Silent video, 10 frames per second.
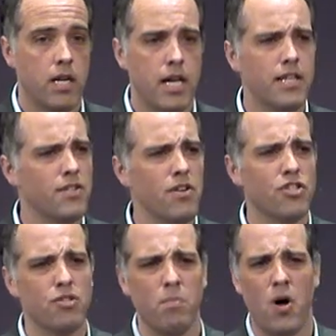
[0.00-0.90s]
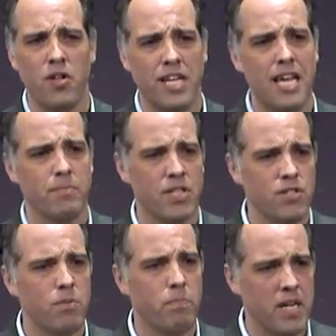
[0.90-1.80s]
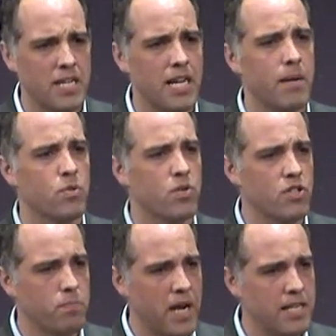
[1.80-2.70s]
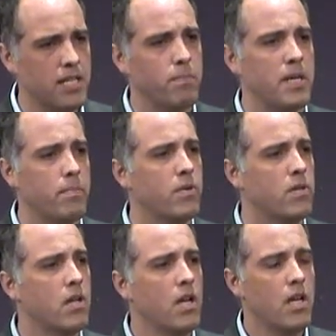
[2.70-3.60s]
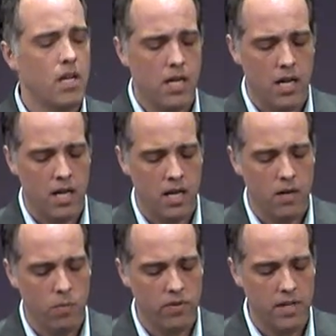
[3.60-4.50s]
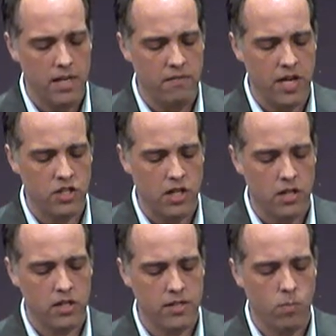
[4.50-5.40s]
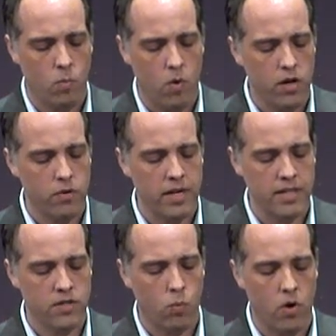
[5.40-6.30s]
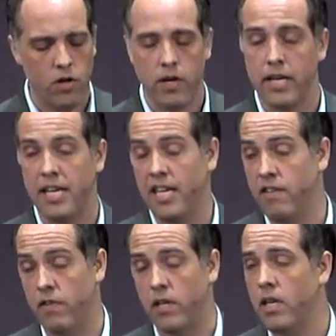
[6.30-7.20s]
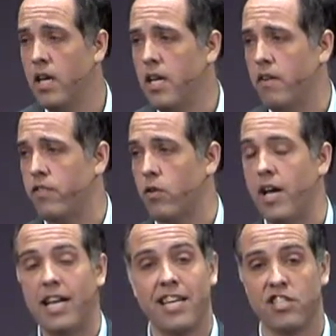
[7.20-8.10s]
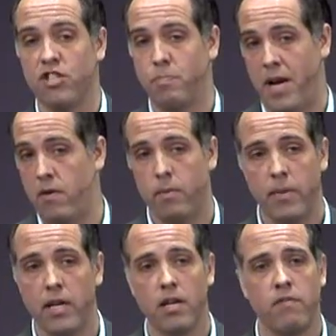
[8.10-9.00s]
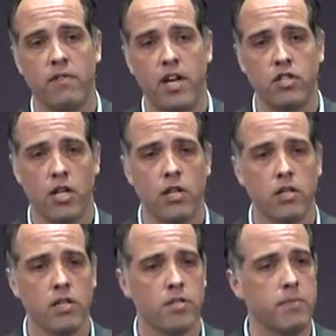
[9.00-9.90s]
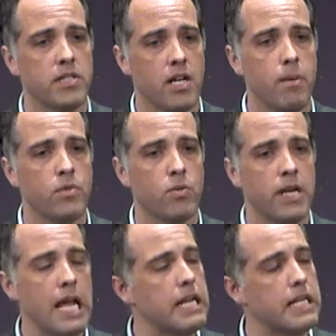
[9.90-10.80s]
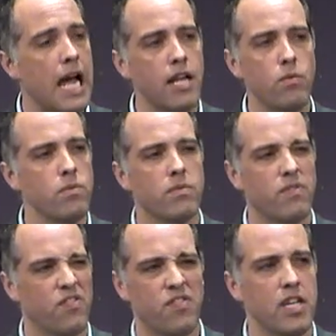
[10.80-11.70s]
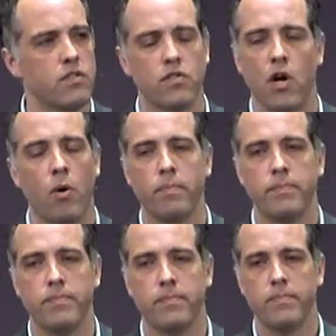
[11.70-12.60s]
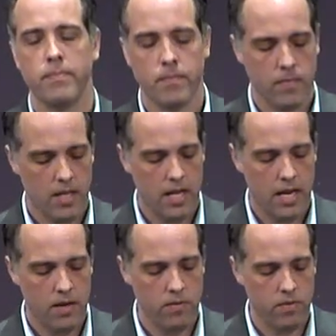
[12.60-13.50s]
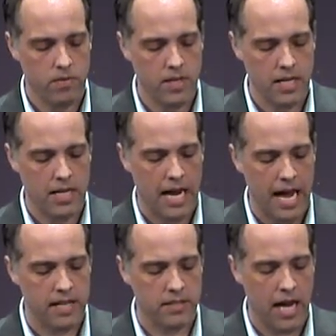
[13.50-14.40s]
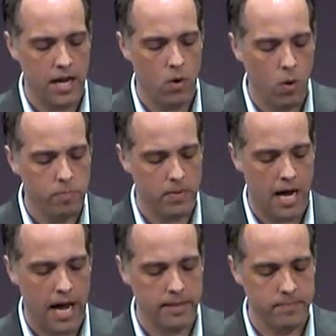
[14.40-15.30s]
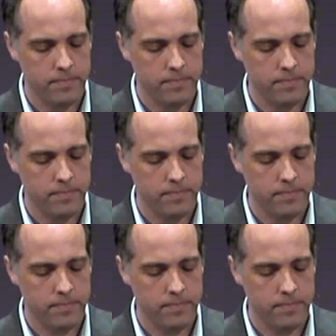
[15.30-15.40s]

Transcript: And these aren't small names, these are big names, respected people uh, within evangelicalism wondering this, wondering even if the great experiment of evangelicalism has come to an end. I don't think so. I don't think it has. I hope not.